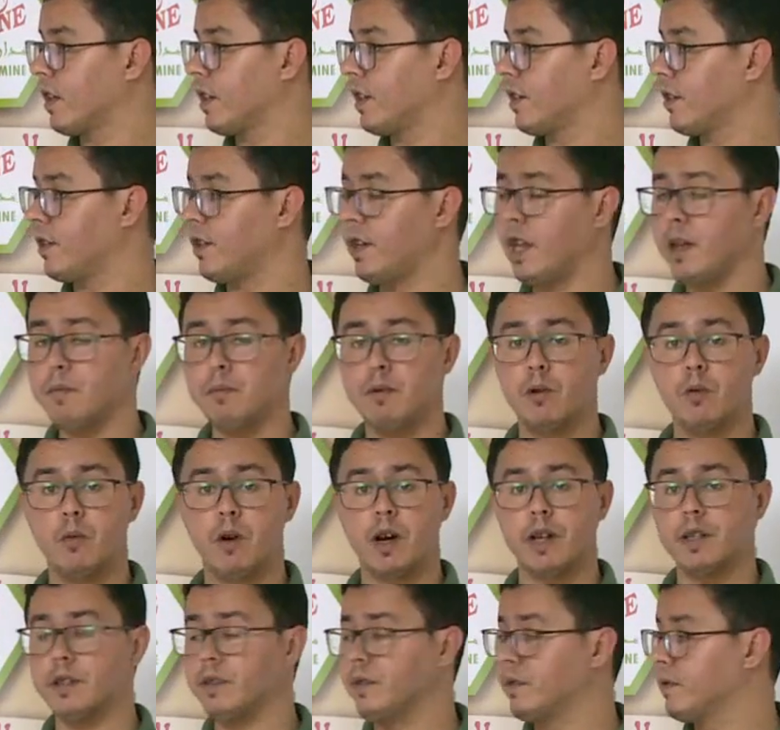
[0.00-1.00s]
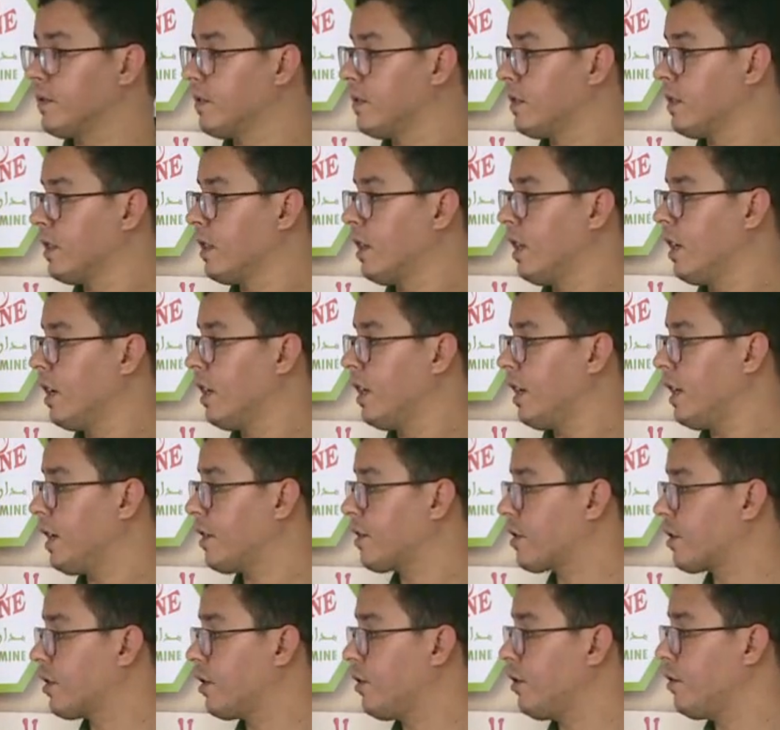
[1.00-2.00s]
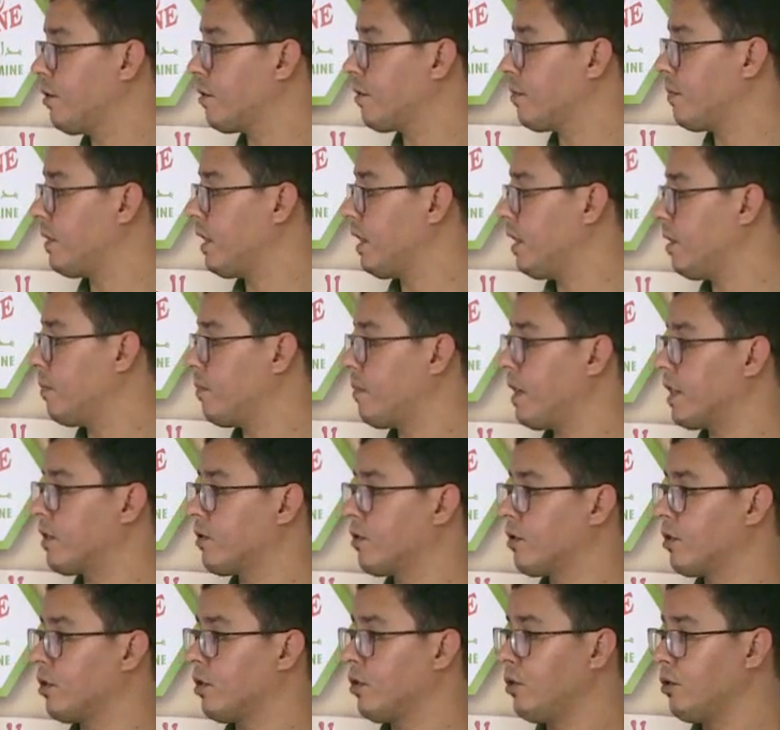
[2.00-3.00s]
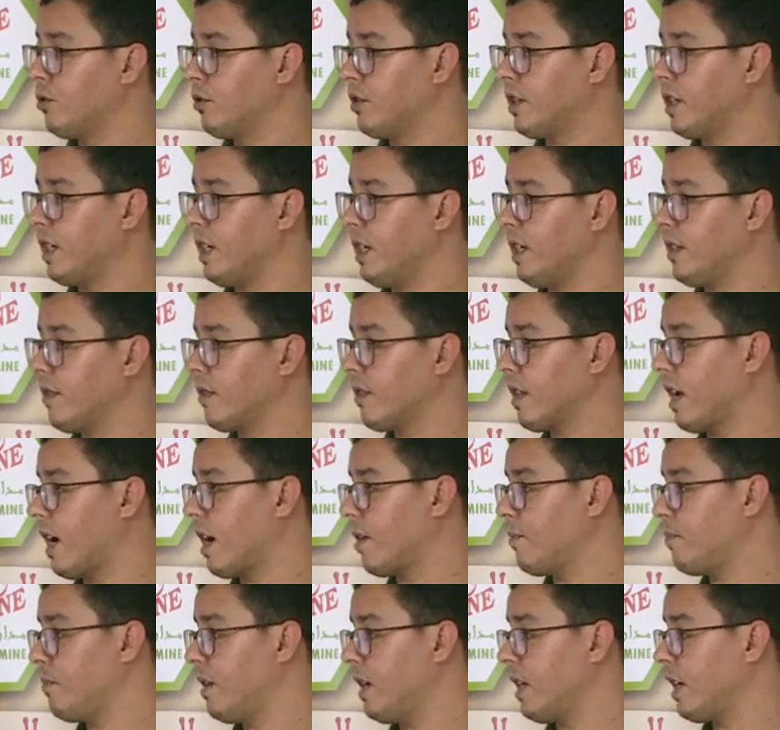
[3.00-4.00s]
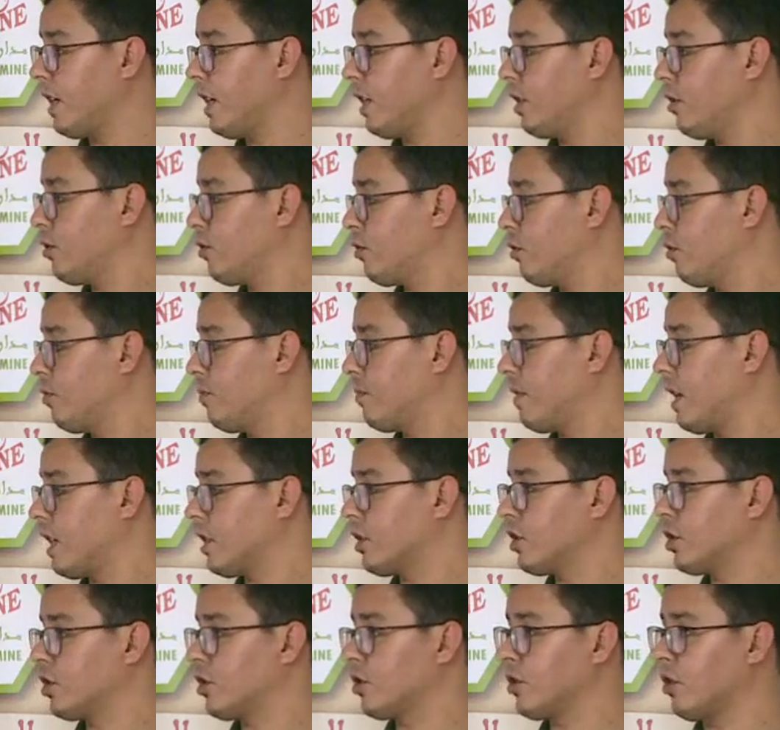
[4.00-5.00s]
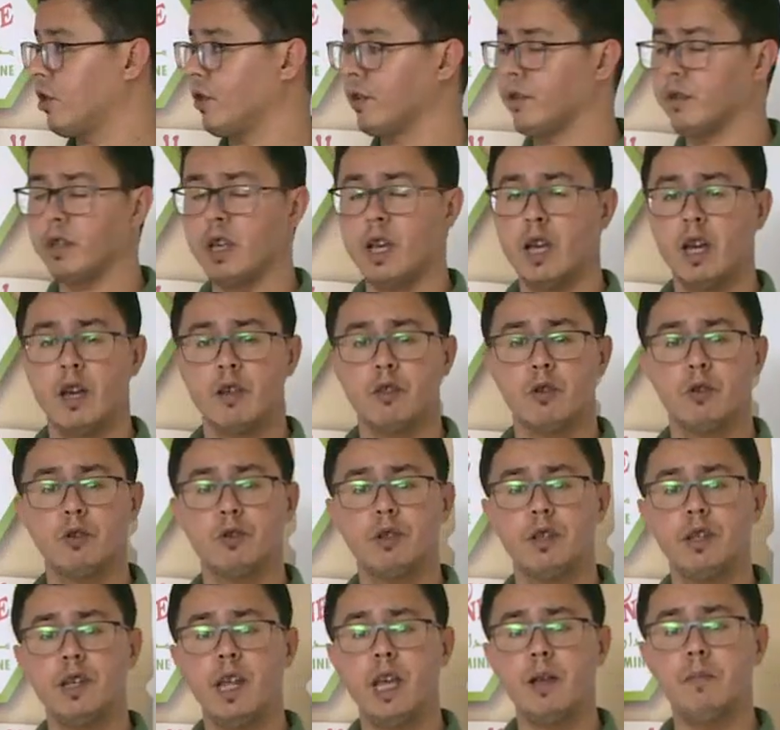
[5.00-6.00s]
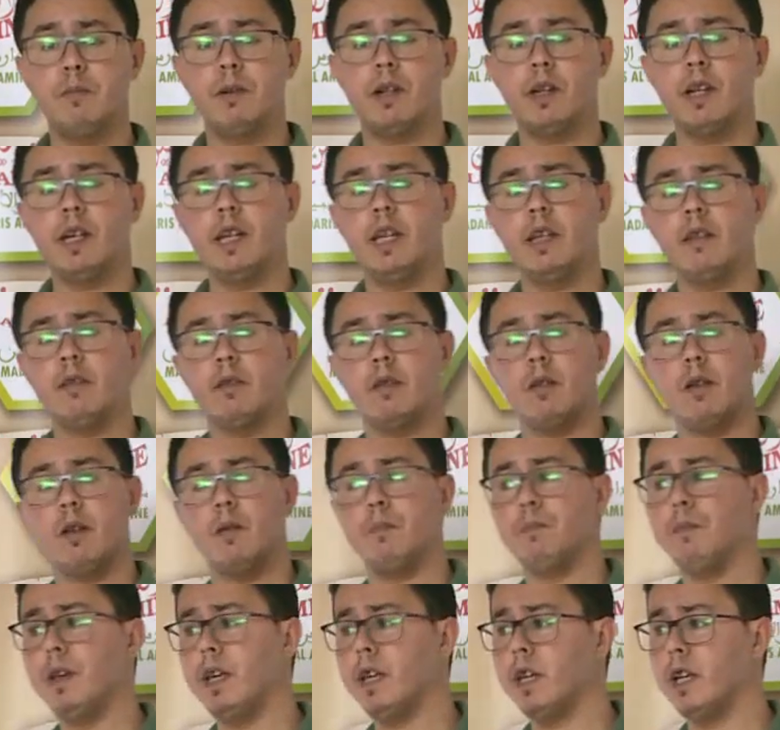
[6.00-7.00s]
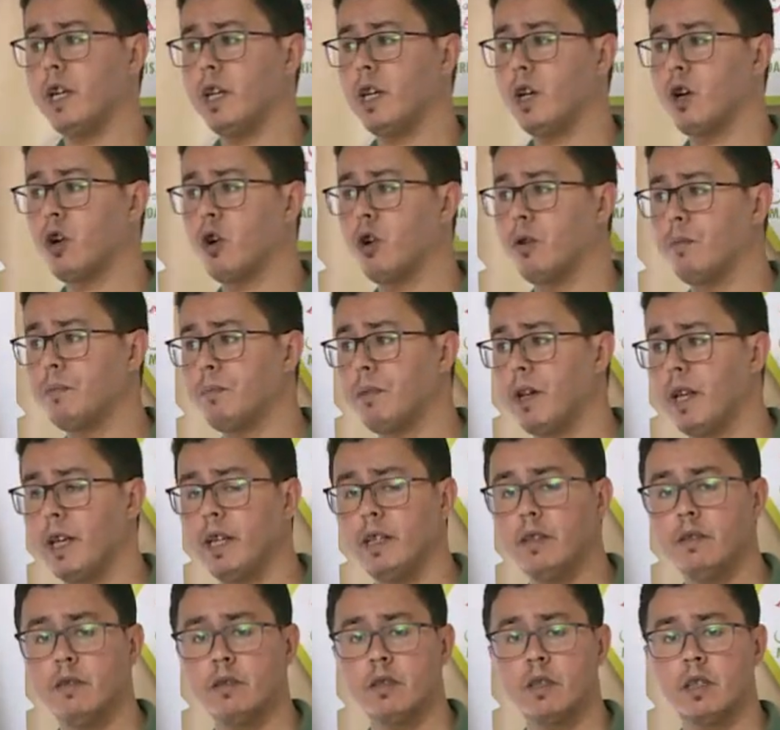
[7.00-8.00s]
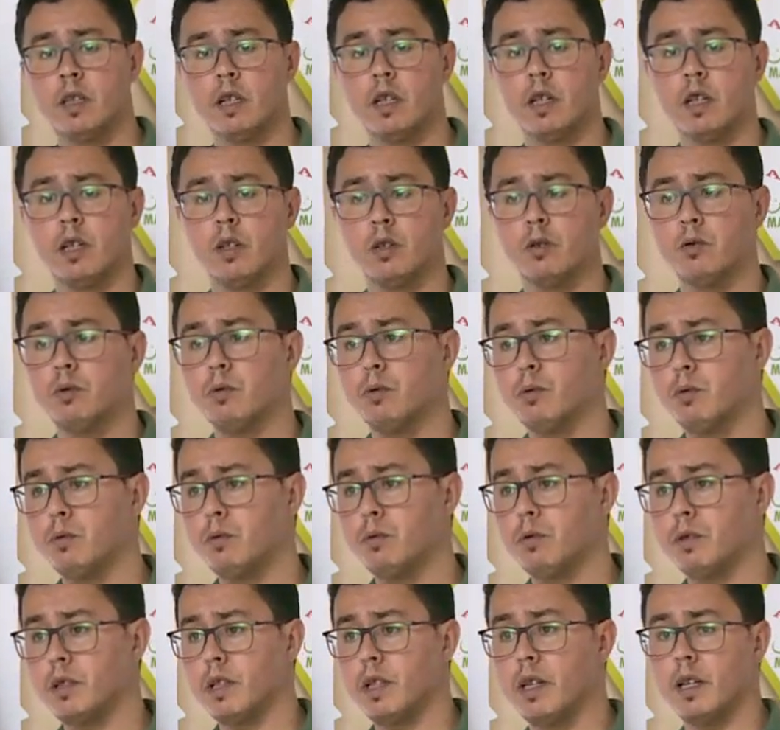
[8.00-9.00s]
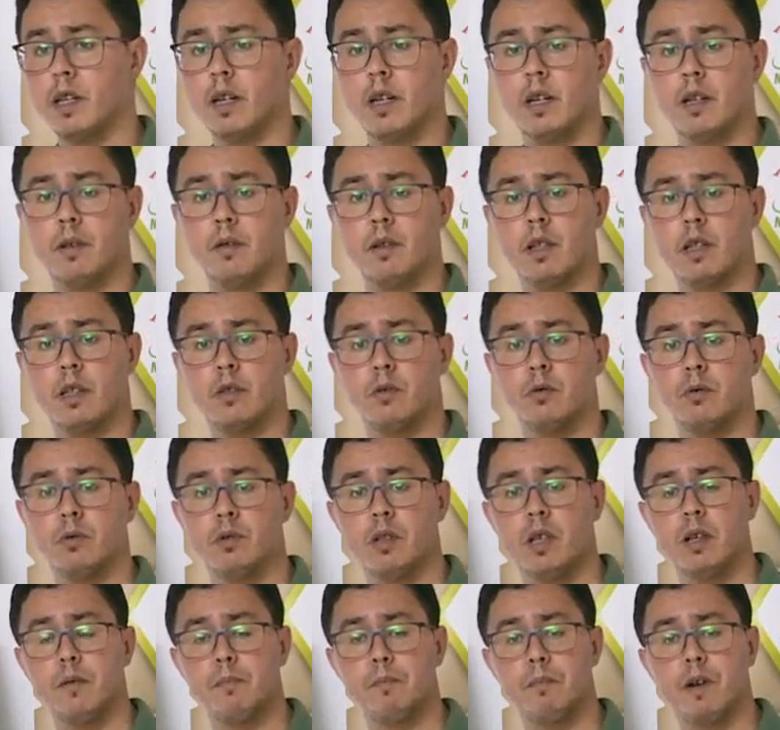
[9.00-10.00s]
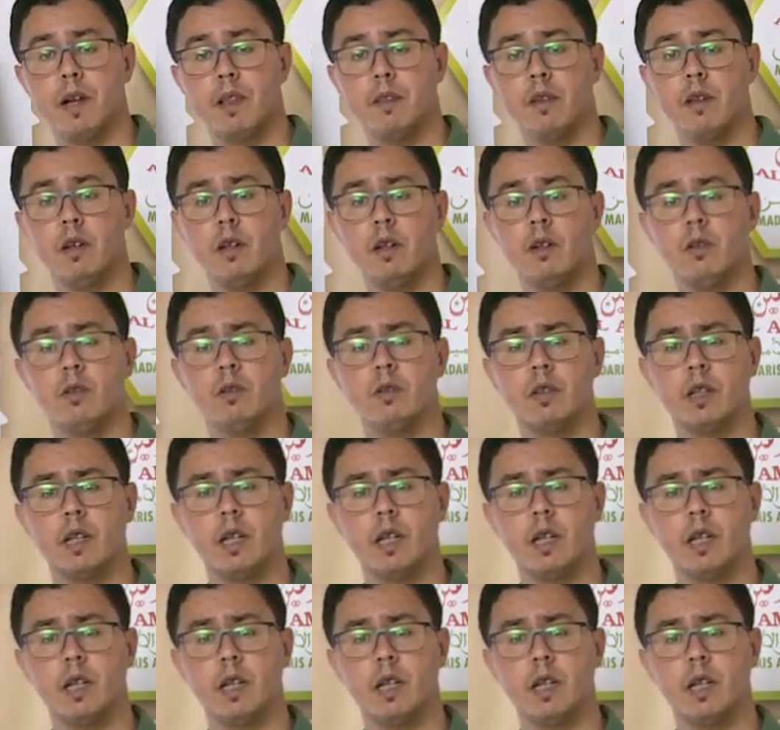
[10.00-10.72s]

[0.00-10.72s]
Neighbor one, excuse me, but your kids are making too much noise. So the neighbor is making a complaint to their mother, or